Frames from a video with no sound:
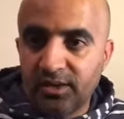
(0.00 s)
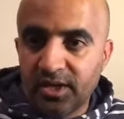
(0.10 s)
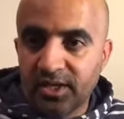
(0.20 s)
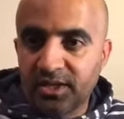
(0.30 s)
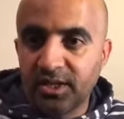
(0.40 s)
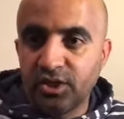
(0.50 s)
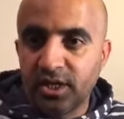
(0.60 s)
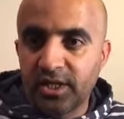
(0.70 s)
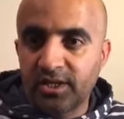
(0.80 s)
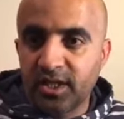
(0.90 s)

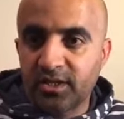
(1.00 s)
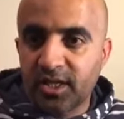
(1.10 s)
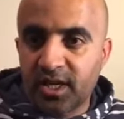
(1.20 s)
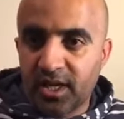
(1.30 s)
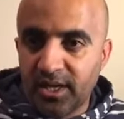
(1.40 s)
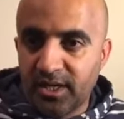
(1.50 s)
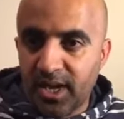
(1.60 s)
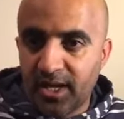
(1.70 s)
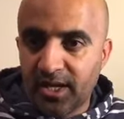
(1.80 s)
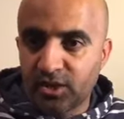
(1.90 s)
CNJ says, are any
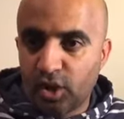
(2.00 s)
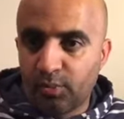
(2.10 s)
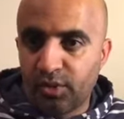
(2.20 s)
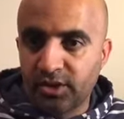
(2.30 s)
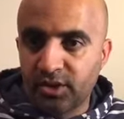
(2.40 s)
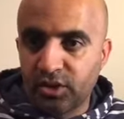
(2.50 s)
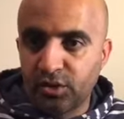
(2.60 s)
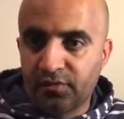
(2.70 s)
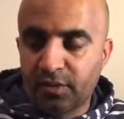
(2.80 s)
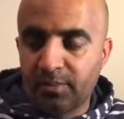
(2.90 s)
airlines operating to
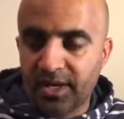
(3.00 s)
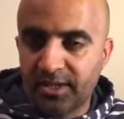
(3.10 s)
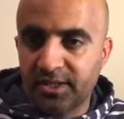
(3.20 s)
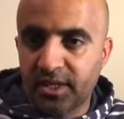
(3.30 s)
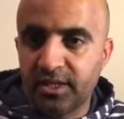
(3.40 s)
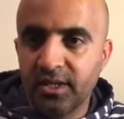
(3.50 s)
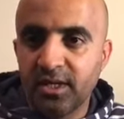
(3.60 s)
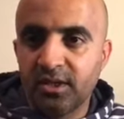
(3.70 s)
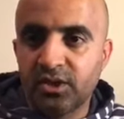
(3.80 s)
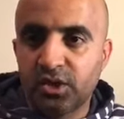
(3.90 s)
from Pakistan?
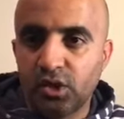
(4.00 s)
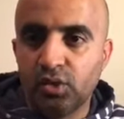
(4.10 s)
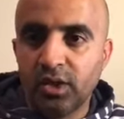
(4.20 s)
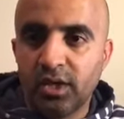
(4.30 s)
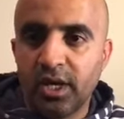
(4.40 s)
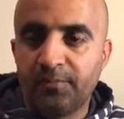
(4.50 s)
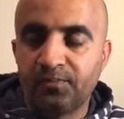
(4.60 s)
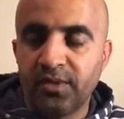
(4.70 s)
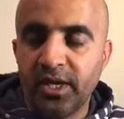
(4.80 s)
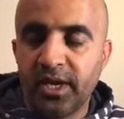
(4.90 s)
So,
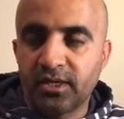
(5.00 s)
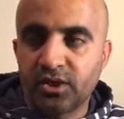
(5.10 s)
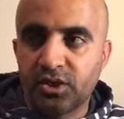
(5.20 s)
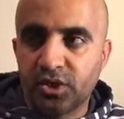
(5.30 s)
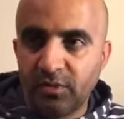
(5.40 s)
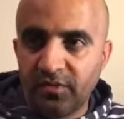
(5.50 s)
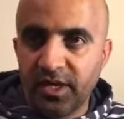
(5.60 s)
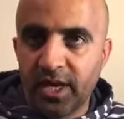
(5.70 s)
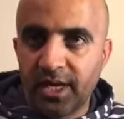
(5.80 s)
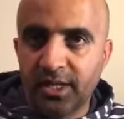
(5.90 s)
yeah, some of the
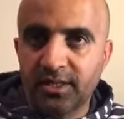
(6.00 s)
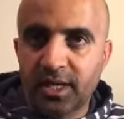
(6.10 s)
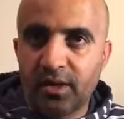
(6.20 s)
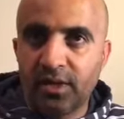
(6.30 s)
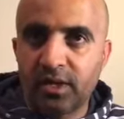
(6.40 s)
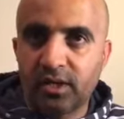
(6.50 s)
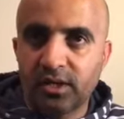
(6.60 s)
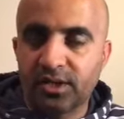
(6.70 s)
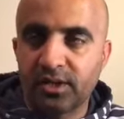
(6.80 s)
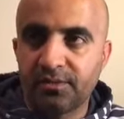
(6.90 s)
airlines, I think
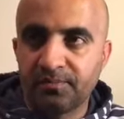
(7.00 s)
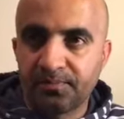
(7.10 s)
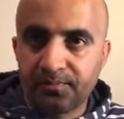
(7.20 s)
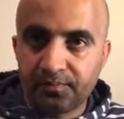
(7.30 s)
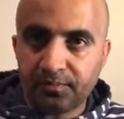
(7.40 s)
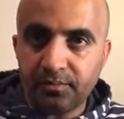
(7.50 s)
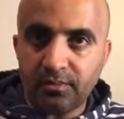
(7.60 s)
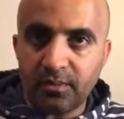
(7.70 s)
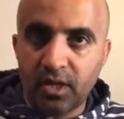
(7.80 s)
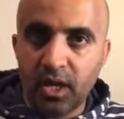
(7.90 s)
Qatar
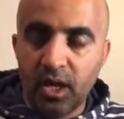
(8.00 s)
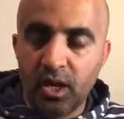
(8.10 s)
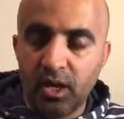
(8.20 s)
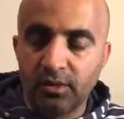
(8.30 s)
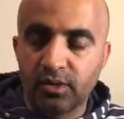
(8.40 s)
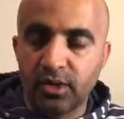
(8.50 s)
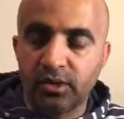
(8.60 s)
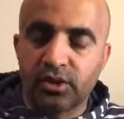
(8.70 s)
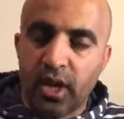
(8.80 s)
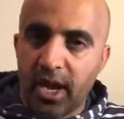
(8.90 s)

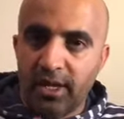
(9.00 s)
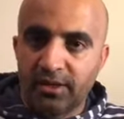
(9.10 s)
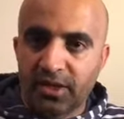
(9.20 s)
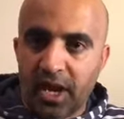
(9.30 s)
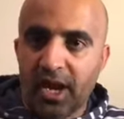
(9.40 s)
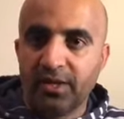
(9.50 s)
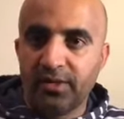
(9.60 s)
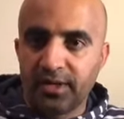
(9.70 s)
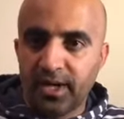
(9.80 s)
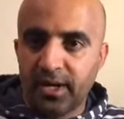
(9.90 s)
So
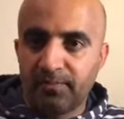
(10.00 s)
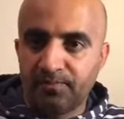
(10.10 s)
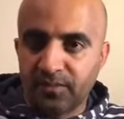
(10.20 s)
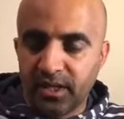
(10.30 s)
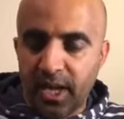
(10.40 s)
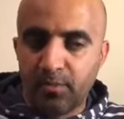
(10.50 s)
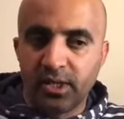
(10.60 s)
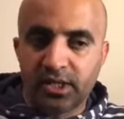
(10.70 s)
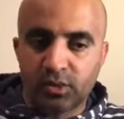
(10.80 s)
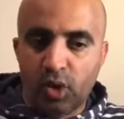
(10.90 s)
Etihad and
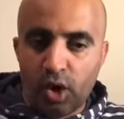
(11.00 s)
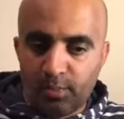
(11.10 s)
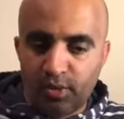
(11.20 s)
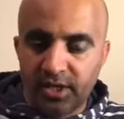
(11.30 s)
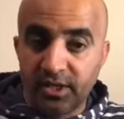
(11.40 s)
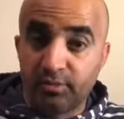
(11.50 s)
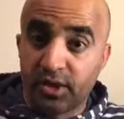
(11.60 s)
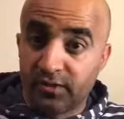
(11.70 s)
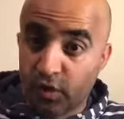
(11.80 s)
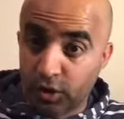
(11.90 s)
Emirates were operating, but
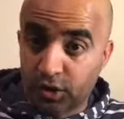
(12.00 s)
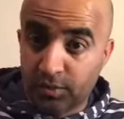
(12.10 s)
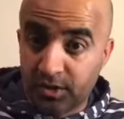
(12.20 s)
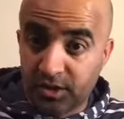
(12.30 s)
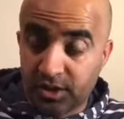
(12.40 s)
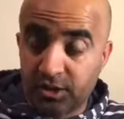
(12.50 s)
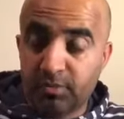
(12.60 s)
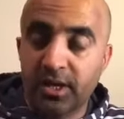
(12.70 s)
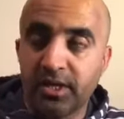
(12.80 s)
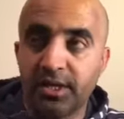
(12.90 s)
they've also been
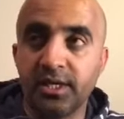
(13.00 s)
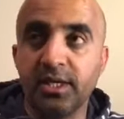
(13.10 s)
suspended